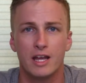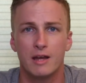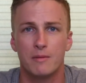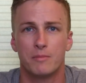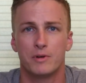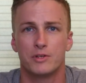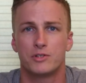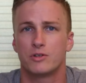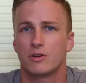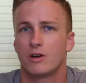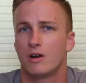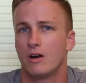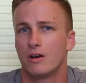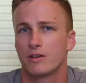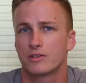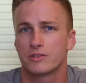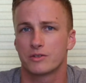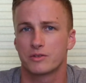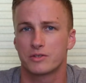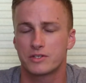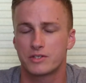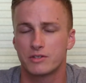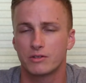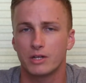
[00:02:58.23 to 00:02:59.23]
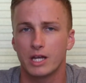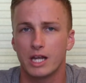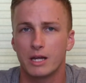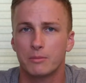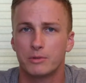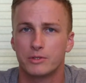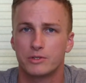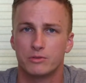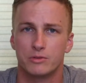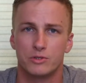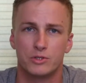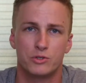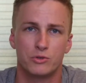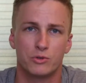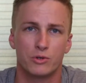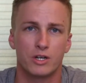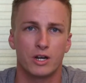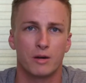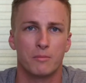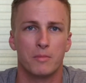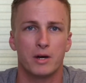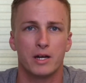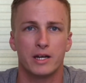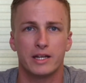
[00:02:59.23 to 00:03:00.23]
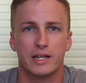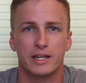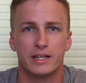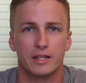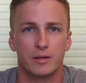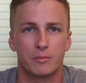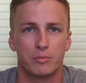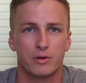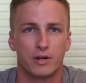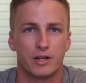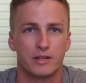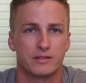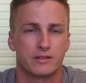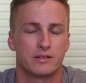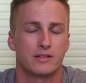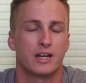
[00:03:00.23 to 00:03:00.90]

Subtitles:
but you're also still able to enjoy your money in the present.